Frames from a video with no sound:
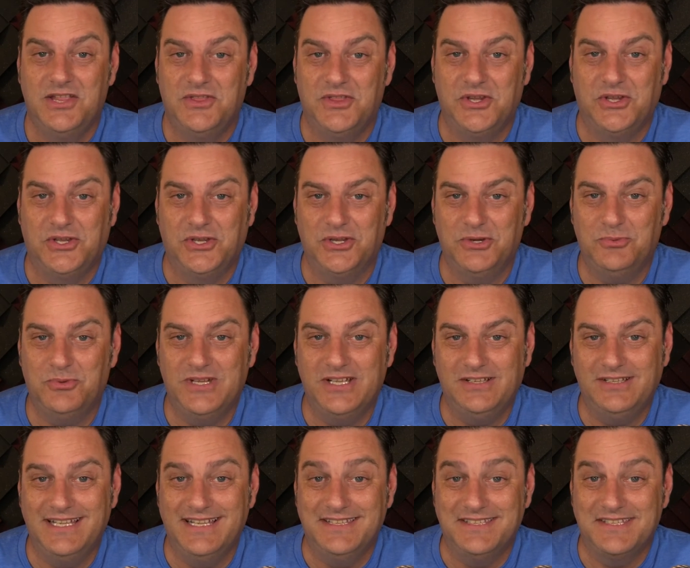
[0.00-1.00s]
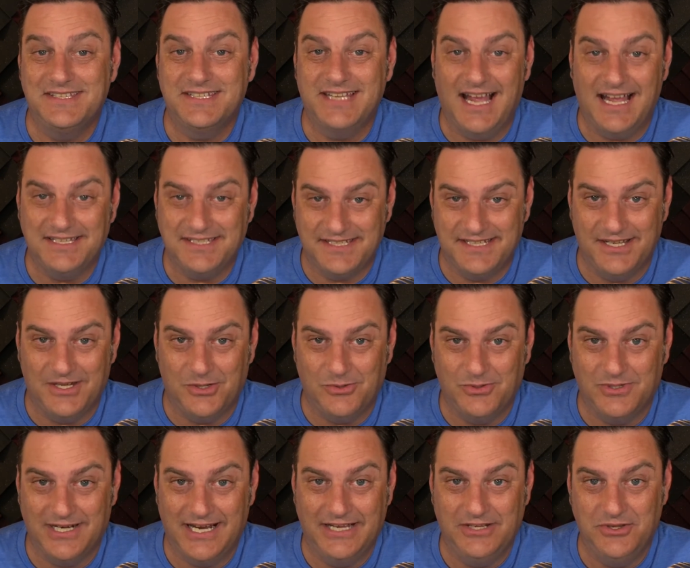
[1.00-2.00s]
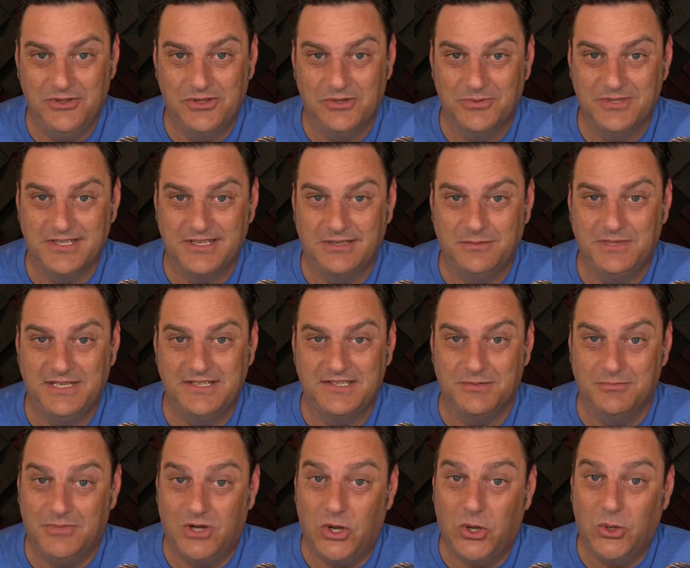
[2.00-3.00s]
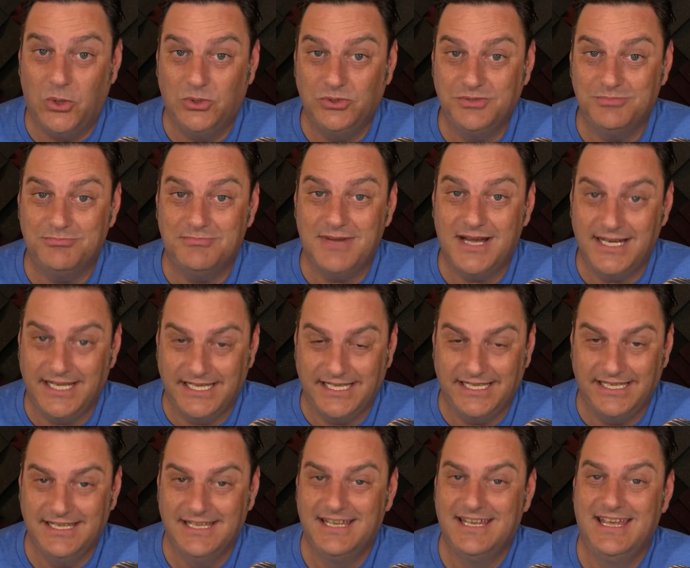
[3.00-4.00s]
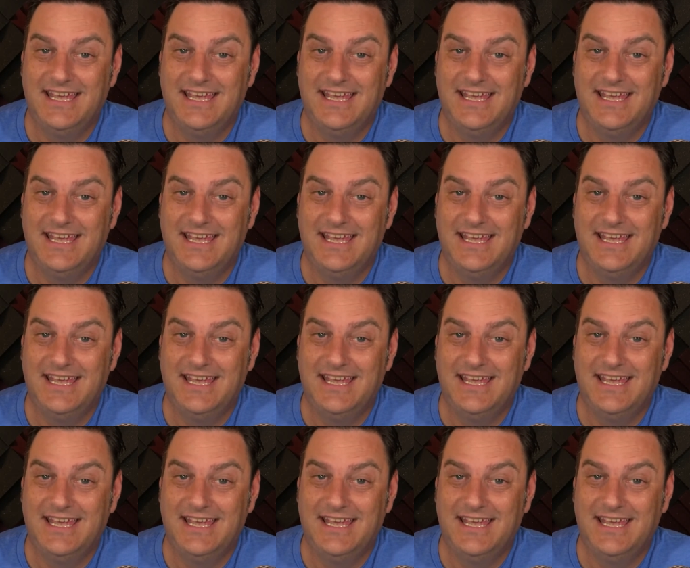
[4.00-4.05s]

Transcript: the Goodwill in Scottsdale, where I knew there was going to be some old money